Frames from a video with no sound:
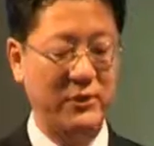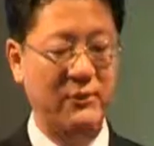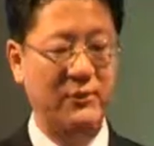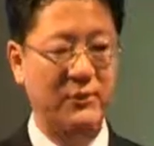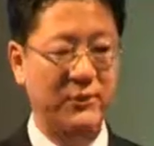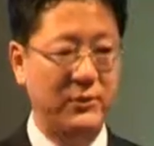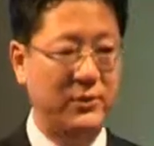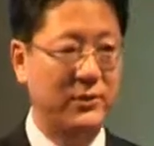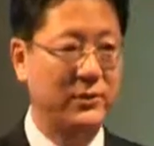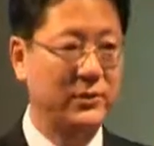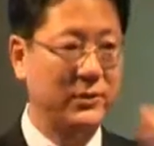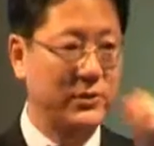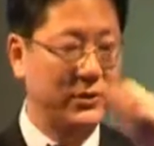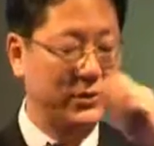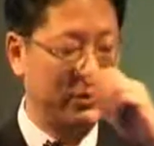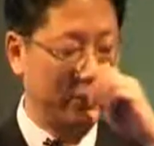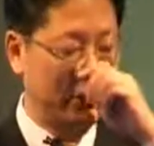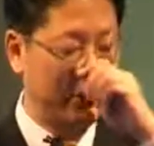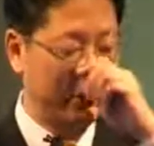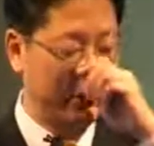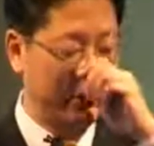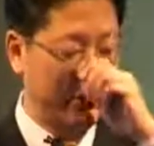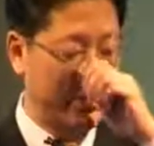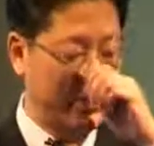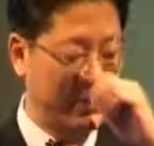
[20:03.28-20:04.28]
for
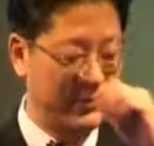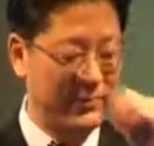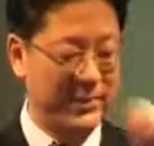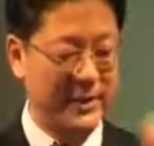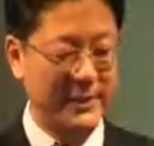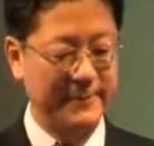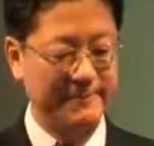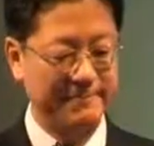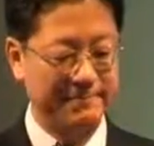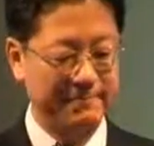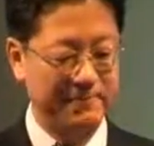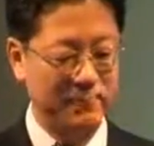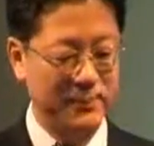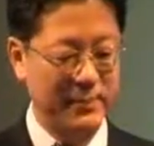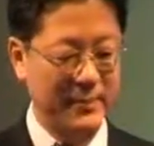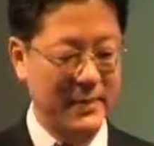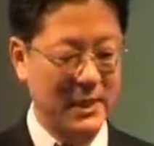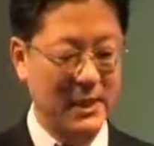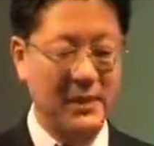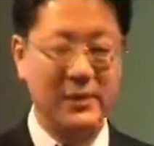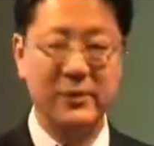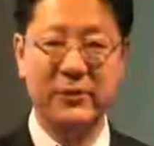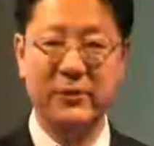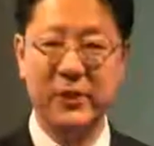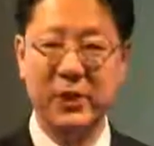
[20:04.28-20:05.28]
the transplant.
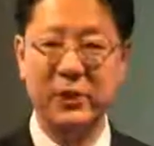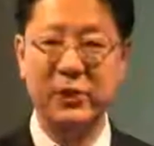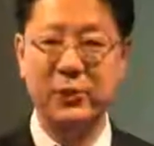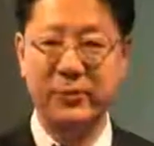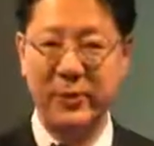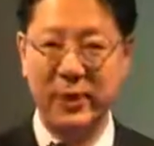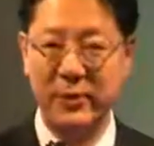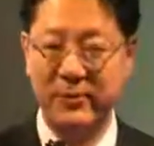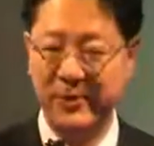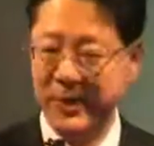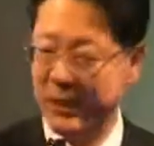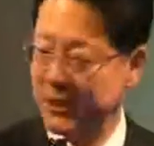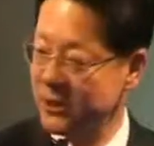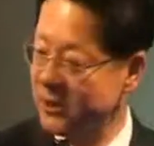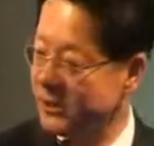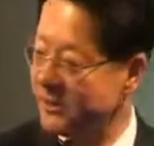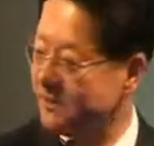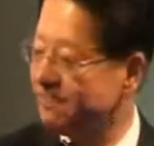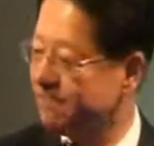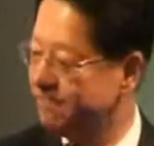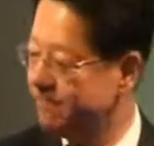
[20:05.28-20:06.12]
Thank you very much.